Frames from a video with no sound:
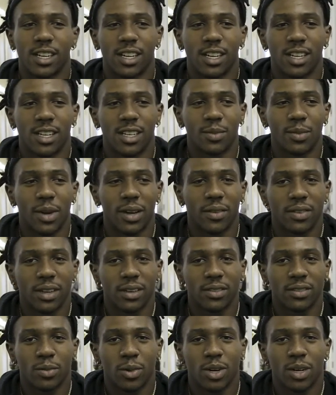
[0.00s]
Uh, my
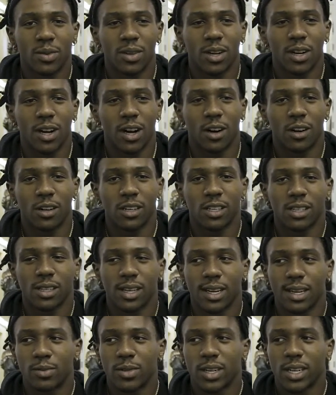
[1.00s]
favorite part about Alden
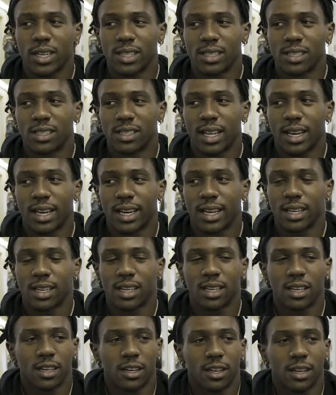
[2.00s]
Library is that
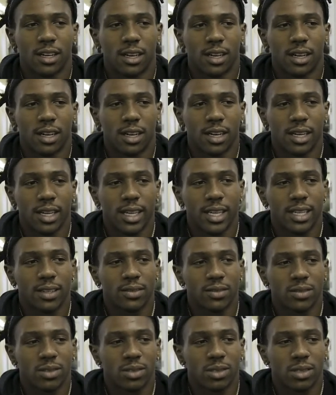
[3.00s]
uh,
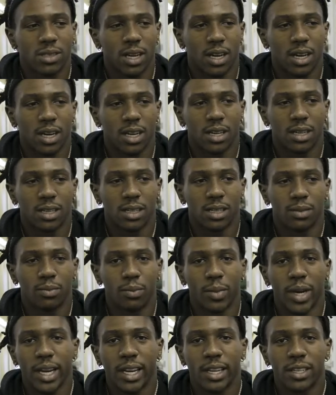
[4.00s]
gives uh,
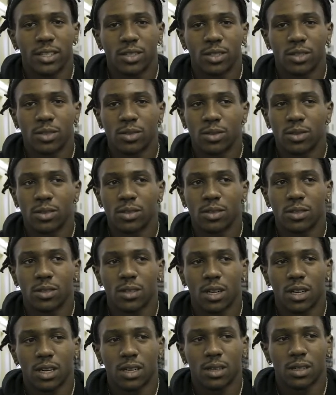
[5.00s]
media students,
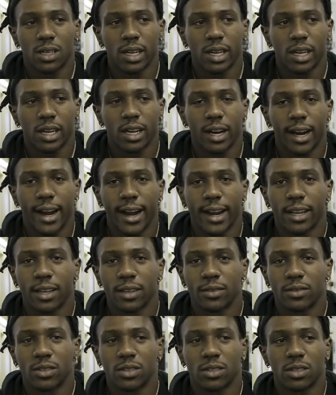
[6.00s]
uh,
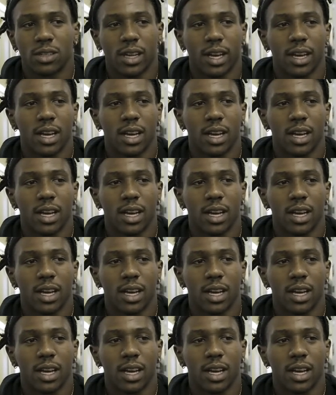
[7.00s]
creatives,